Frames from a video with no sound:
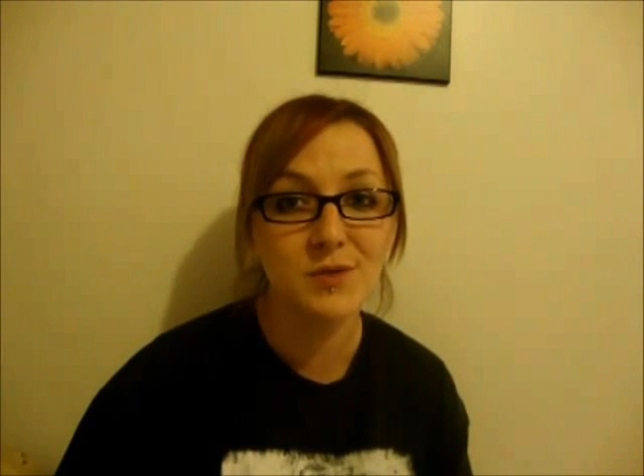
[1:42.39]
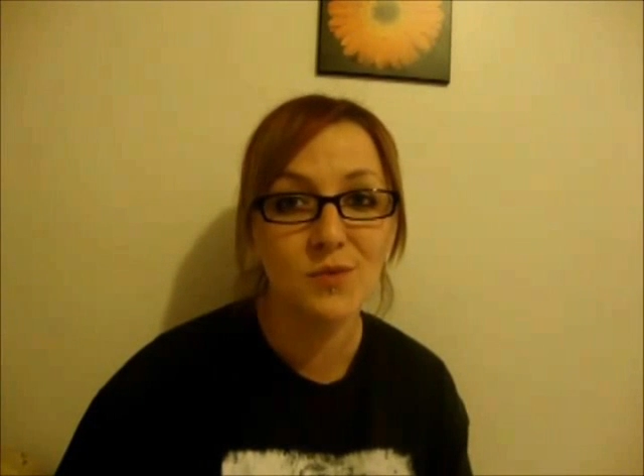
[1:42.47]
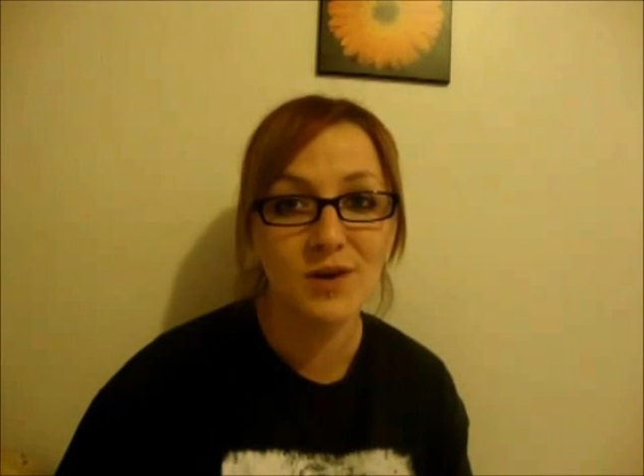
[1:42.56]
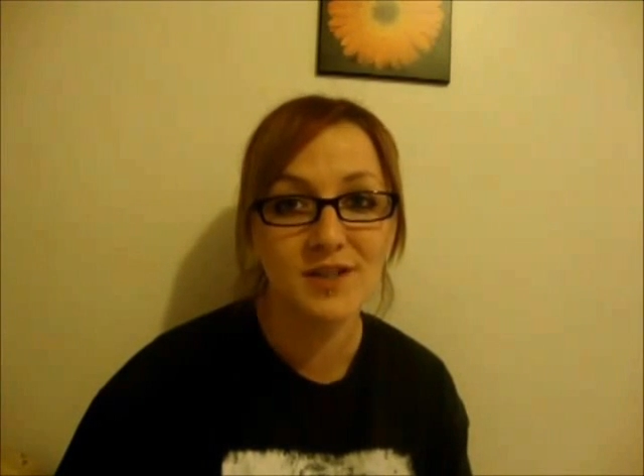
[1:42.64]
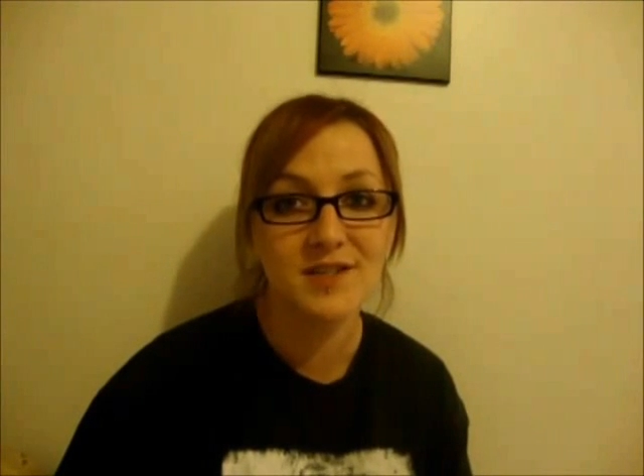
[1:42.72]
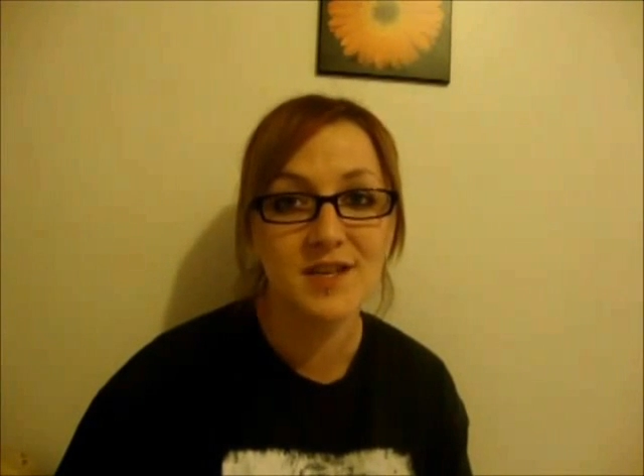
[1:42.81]

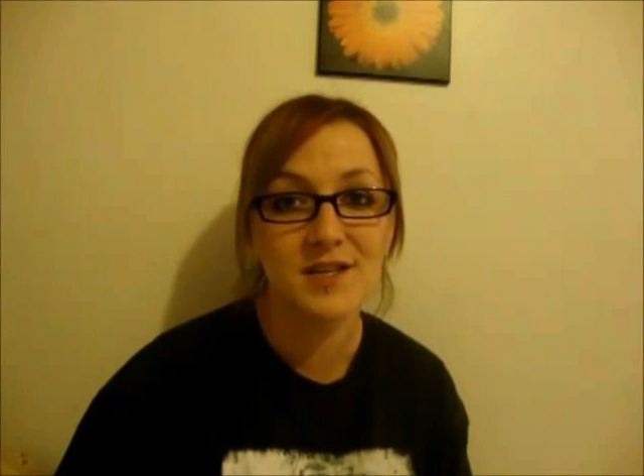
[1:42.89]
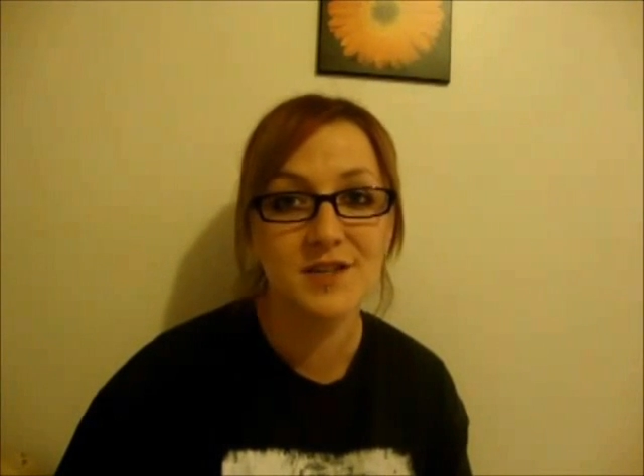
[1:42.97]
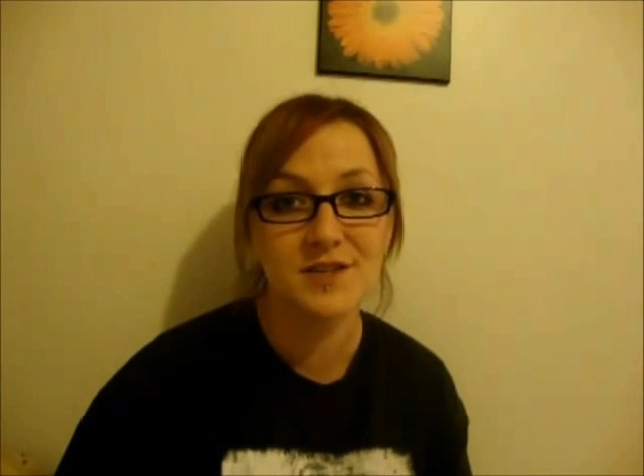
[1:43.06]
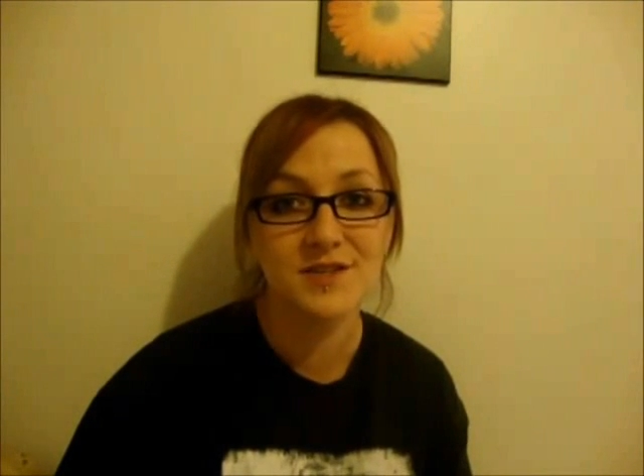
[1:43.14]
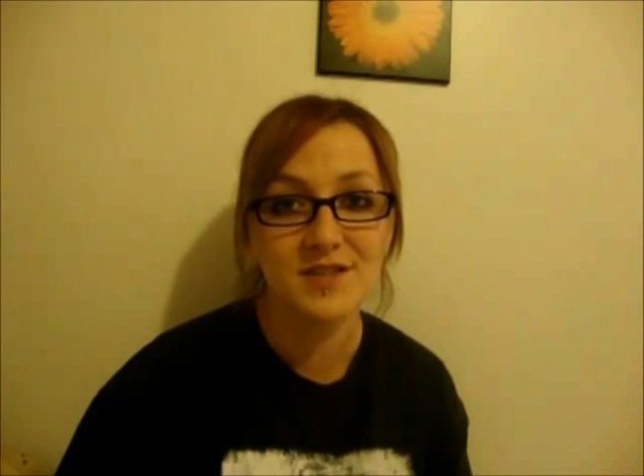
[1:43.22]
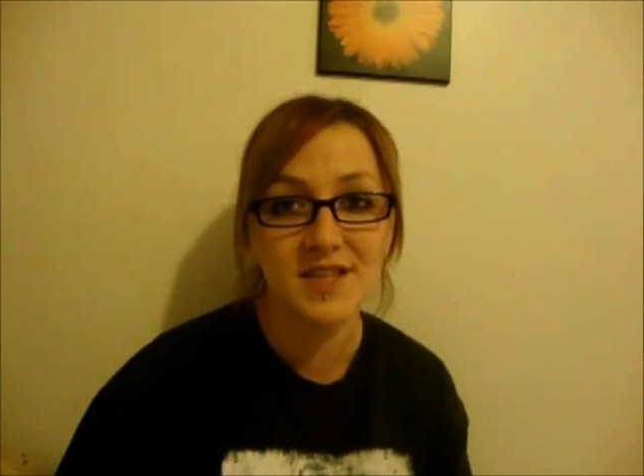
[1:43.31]
want to
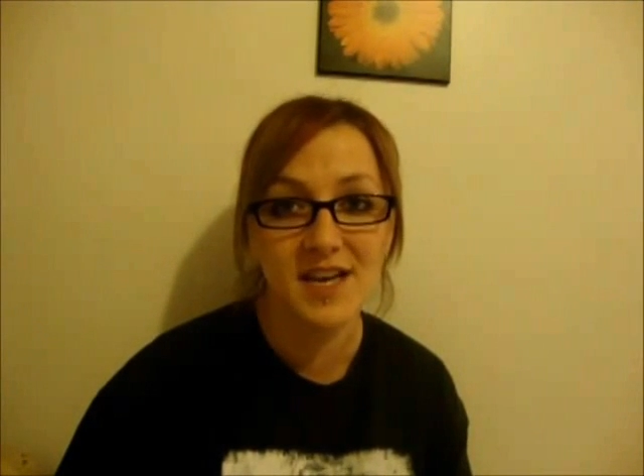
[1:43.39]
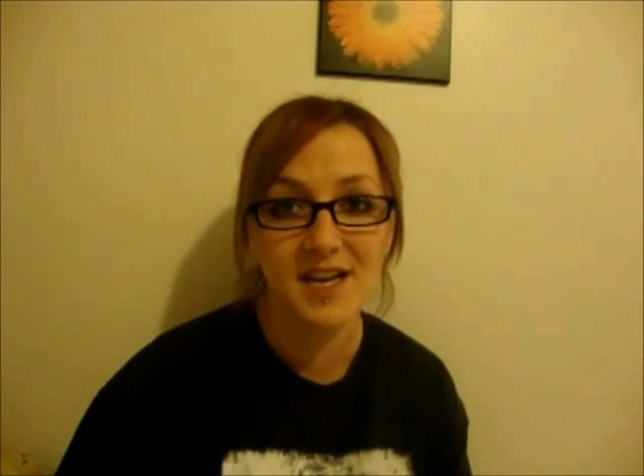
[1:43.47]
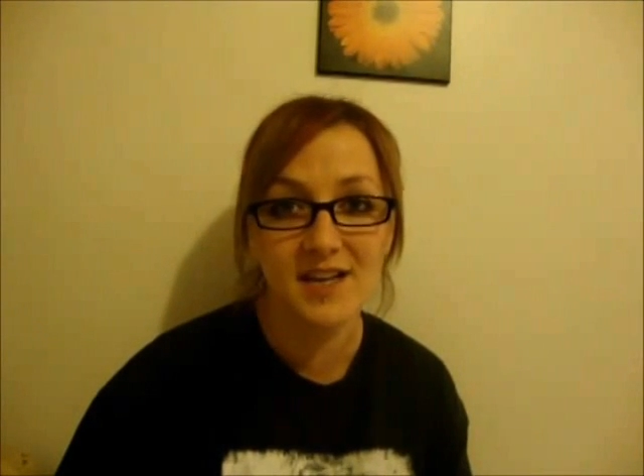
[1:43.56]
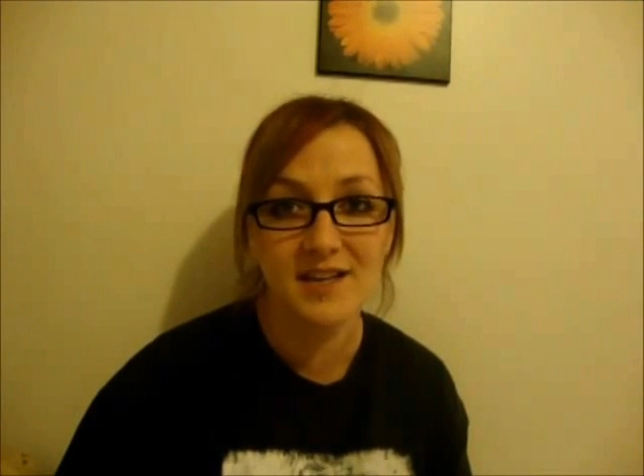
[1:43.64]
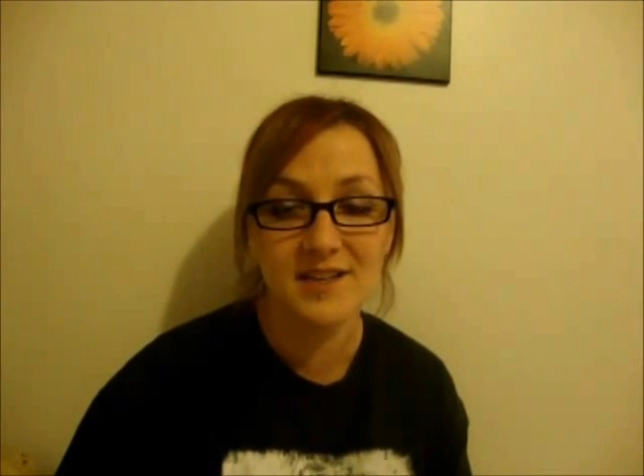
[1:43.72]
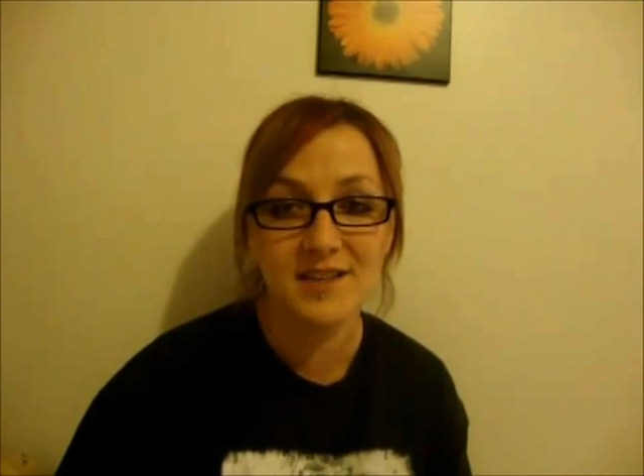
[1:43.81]

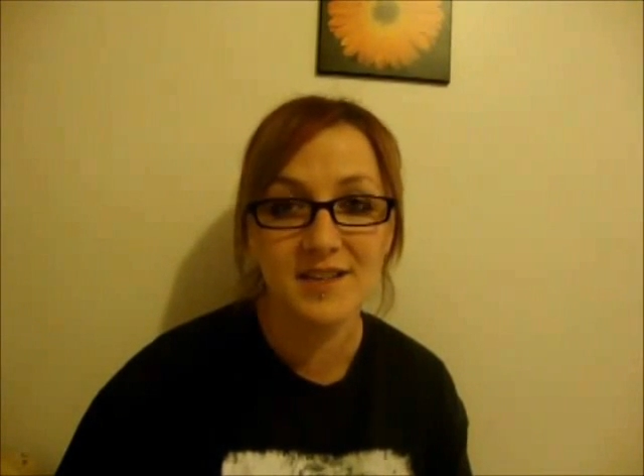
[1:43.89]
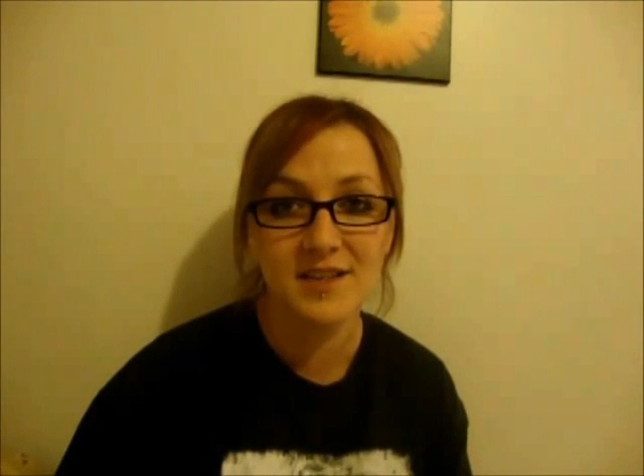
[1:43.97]
understand